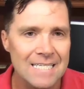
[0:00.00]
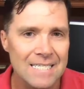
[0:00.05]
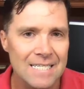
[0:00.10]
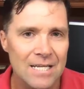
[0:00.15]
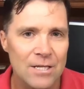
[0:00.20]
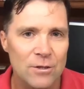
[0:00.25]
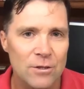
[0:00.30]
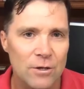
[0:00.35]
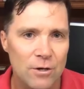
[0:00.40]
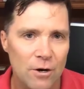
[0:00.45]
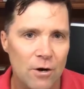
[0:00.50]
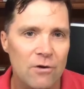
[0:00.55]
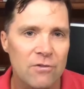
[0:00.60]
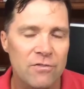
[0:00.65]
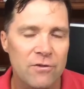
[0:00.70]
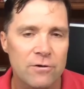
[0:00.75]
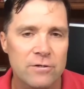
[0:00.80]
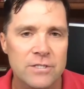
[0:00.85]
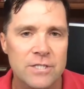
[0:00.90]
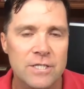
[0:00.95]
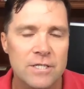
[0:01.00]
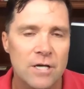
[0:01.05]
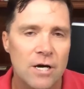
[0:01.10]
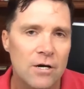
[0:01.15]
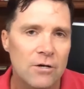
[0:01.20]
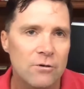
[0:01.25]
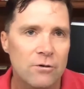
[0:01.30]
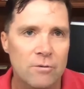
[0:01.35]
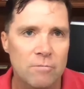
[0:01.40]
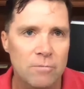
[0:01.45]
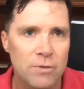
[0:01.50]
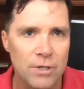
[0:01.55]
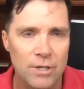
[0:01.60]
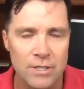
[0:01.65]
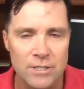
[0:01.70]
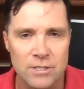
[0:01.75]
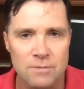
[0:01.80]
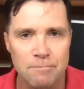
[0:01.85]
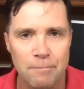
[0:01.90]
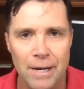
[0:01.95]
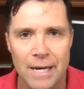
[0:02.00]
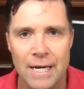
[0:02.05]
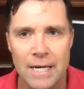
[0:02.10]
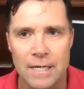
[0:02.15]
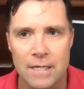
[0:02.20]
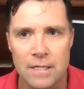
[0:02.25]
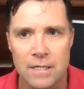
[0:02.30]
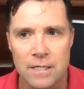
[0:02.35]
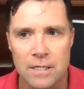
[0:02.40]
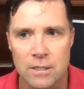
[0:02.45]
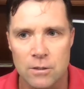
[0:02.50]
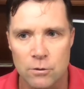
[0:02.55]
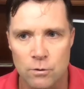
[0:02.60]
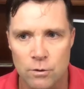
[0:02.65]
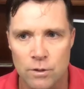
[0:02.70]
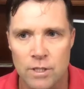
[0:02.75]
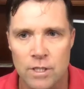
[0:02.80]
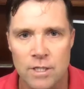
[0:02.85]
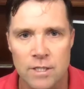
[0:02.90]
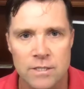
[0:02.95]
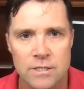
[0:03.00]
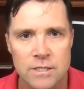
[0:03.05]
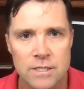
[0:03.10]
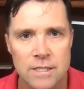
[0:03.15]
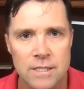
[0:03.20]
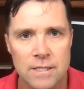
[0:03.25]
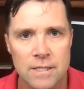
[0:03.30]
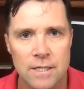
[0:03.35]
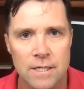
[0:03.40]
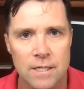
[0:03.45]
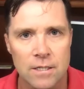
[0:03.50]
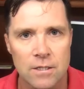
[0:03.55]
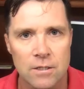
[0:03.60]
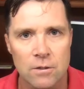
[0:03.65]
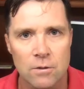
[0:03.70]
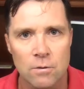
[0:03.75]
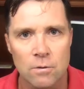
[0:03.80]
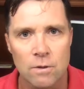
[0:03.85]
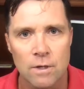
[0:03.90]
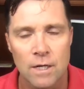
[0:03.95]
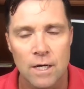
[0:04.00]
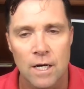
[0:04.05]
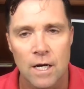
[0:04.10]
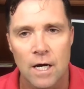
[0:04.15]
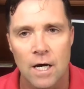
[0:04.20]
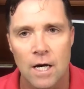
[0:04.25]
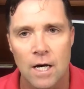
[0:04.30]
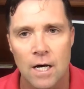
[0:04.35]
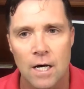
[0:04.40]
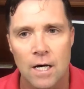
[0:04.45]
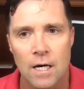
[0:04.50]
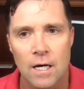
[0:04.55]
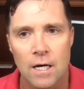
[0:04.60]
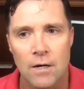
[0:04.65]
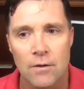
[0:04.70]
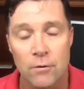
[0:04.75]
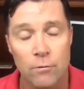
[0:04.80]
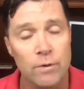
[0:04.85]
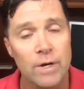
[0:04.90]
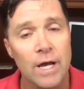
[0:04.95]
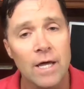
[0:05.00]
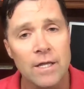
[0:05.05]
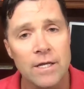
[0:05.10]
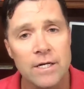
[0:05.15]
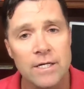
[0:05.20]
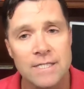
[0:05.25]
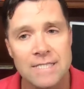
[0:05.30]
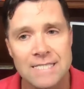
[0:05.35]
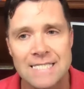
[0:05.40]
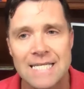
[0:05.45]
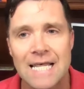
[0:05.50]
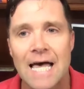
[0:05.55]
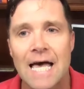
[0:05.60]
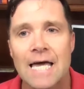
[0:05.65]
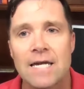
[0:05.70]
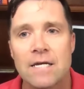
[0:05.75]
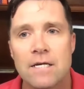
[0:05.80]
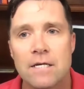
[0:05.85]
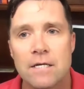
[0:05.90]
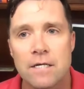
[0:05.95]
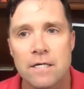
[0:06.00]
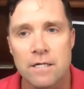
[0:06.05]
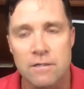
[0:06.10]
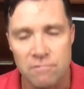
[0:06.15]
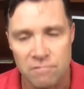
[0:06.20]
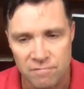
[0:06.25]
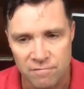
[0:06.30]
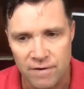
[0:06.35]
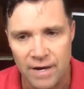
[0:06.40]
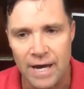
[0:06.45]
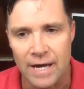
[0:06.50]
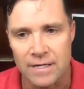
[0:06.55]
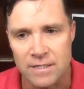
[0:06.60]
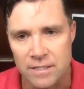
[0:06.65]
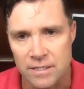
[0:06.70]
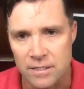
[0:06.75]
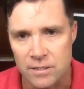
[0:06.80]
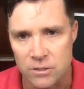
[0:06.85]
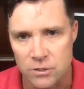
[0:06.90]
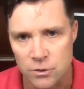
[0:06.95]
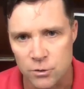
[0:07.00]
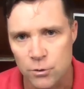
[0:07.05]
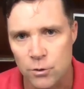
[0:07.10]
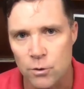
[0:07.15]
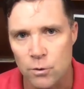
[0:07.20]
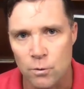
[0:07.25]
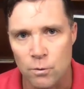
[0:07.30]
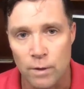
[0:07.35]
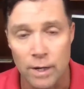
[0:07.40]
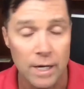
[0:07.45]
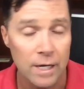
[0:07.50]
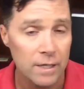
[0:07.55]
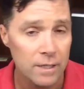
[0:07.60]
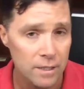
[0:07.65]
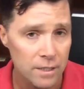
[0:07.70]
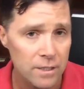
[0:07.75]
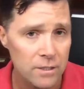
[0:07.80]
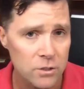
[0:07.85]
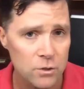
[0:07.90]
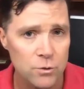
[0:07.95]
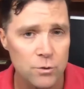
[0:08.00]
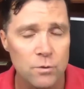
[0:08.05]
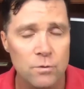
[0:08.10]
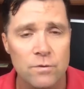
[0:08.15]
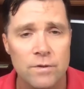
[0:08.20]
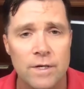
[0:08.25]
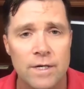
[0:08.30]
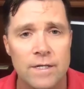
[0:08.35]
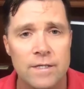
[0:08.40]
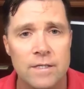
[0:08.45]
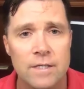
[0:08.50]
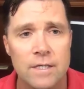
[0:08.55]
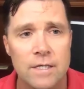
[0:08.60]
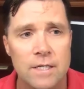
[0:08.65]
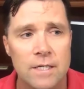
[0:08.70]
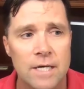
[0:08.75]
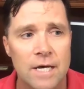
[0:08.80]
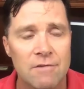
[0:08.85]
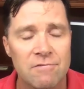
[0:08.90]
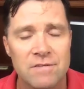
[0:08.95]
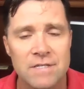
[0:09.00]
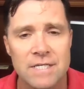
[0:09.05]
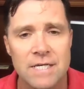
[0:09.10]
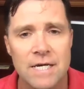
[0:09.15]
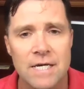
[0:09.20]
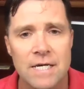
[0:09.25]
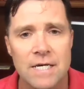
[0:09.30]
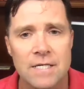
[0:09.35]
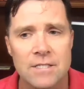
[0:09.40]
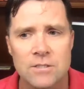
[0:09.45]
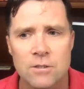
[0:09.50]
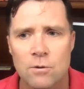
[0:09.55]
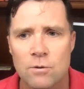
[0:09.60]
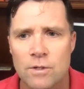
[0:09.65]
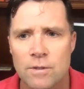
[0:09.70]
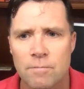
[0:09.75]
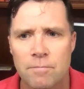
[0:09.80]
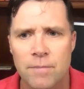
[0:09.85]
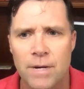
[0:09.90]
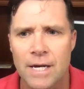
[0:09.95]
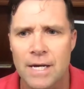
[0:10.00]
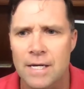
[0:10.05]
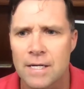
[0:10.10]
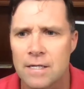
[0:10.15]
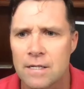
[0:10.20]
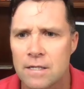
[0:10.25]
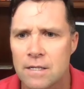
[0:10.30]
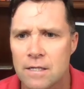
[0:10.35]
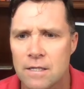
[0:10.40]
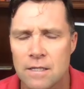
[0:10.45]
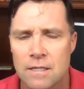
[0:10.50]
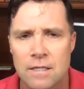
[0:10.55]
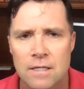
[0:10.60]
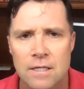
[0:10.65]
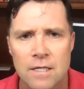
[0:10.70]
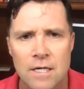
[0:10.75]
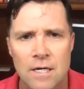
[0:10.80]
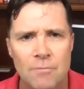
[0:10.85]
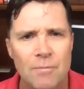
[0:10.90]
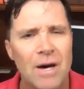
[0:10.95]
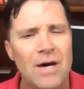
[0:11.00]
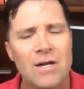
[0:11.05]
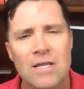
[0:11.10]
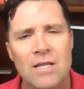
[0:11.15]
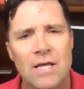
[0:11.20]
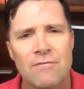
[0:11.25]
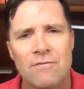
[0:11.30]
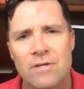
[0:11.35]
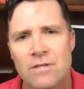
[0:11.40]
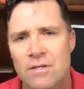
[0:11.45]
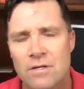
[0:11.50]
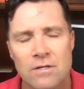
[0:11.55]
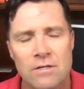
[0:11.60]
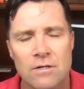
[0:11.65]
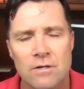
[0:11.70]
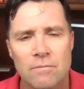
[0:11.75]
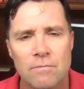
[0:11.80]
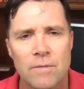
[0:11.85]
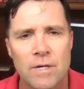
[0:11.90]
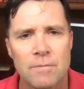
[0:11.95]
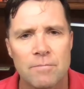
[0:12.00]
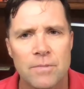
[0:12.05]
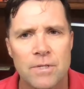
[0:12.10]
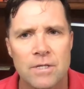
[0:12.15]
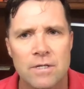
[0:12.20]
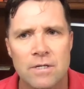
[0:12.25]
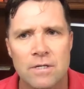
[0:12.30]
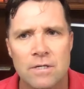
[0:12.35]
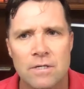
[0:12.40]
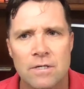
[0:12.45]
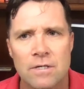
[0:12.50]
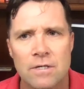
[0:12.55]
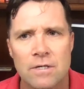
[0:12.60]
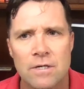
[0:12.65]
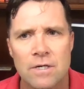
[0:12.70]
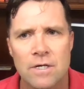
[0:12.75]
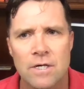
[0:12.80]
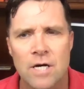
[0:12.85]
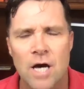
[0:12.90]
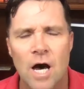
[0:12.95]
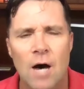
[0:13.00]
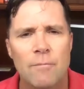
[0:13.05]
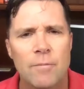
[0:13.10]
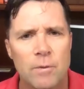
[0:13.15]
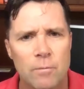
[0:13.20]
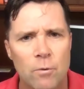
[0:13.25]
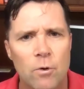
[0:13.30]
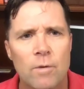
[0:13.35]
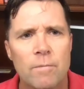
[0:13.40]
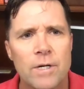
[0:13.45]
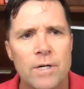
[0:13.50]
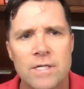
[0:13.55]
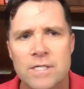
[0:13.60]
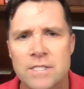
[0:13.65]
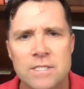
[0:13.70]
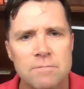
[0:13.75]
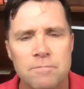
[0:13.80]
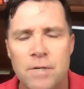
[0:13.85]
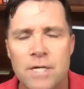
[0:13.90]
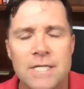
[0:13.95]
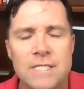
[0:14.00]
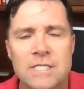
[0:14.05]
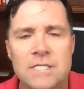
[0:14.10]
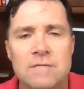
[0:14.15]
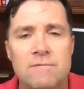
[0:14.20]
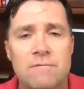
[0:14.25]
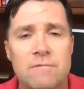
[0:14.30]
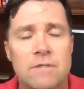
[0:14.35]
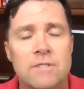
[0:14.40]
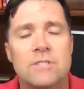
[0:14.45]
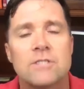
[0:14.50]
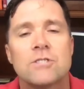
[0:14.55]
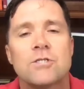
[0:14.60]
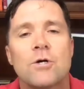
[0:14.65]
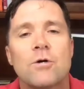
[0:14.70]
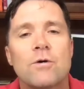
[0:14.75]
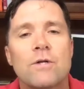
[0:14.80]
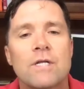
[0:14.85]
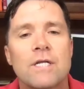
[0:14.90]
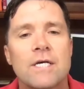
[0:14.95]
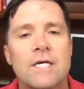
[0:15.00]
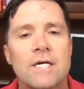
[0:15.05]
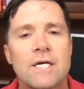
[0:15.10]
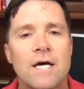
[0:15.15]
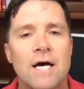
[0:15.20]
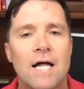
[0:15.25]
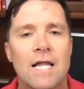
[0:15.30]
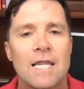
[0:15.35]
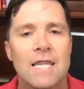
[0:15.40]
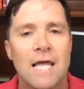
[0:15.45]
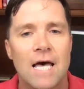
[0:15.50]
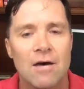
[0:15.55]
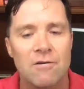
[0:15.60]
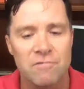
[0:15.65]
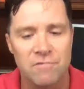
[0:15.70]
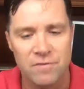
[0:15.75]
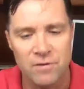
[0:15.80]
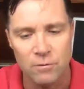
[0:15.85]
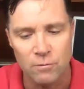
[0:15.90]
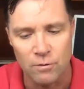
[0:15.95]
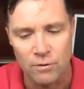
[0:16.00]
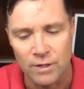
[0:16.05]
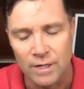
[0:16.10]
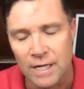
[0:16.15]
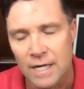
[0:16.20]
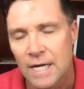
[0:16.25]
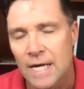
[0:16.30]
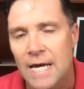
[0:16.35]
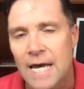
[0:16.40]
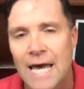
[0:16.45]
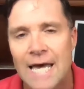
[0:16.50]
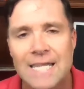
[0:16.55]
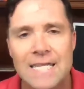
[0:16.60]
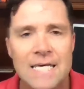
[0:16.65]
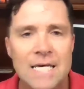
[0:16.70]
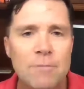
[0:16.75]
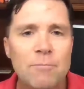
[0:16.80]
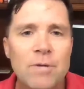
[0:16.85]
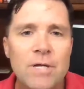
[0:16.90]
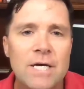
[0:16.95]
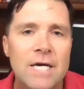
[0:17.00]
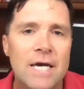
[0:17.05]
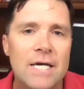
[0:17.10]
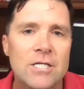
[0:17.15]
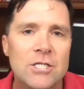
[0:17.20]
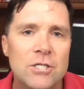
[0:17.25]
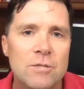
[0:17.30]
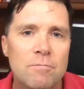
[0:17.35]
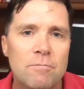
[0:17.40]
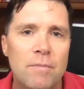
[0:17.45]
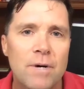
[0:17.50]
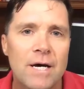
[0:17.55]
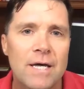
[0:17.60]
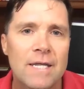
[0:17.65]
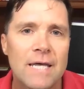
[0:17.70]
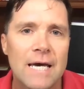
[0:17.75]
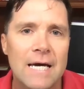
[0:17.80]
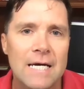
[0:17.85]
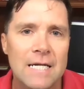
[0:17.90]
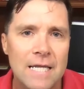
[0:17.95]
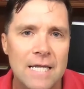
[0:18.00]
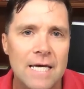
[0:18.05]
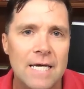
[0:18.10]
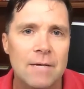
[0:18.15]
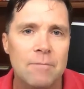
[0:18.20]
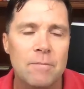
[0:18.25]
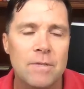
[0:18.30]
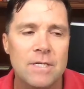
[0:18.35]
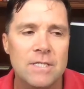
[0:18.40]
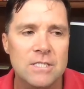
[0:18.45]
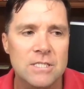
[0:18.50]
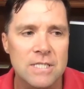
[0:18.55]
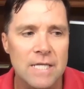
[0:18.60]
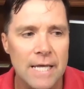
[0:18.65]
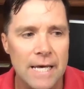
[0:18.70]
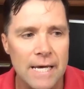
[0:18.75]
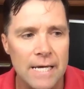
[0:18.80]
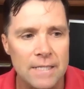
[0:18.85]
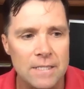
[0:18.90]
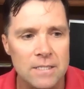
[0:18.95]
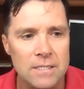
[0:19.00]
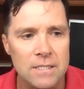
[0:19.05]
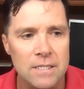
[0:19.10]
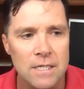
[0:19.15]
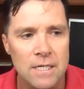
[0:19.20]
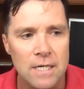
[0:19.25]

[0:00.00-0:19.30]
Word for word: that there are 1,300 plus banned ingredients in the EU, uh, the reality is that in fact is true, and it is true that the FDA has only banned uh, about 11. There might be a couple more, but it's but it's certainly a lot fewer. And the implication by that claim is that